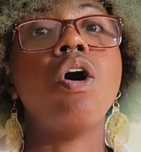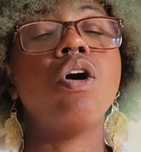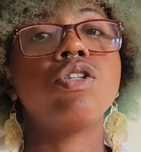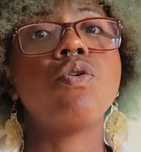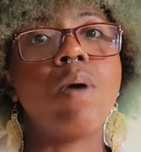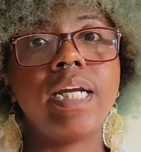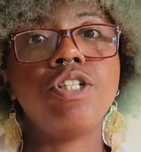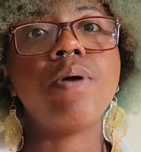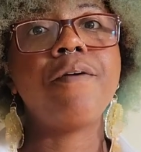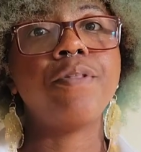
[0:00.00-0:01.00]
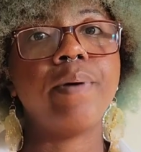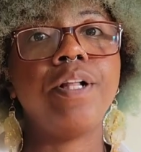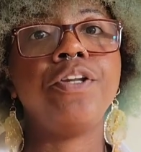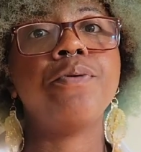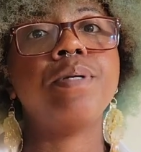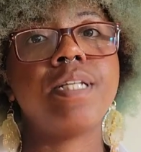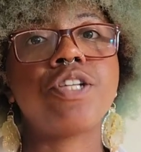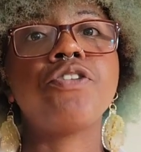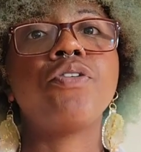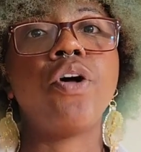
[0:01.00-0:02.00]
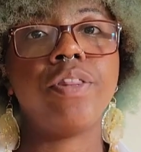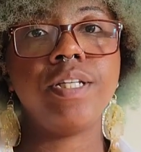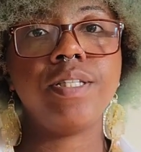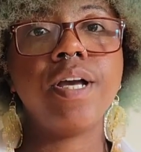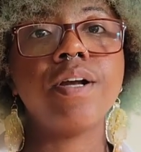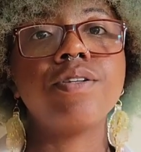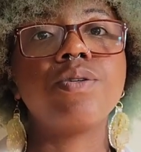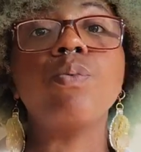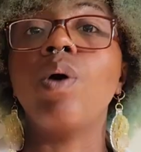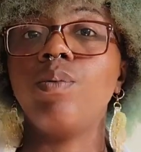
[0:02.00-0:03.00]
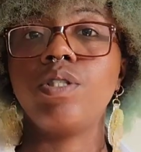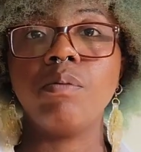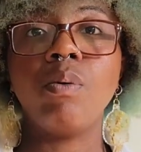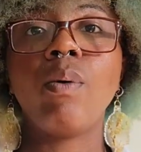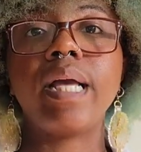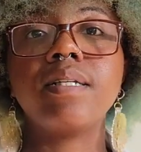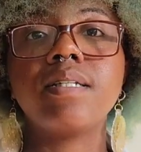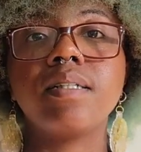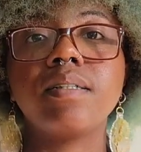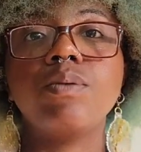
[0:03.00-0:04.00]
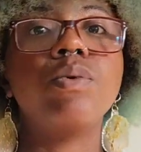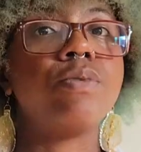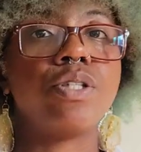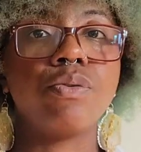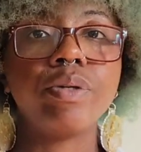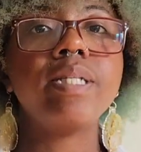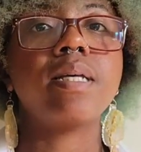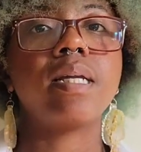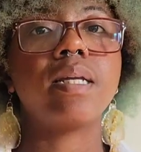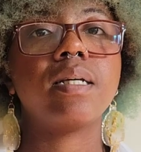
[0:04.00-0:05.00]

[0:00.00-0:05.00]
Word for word: Also, why did you have the bell in your possession for all these years? What was the point? What was the reason?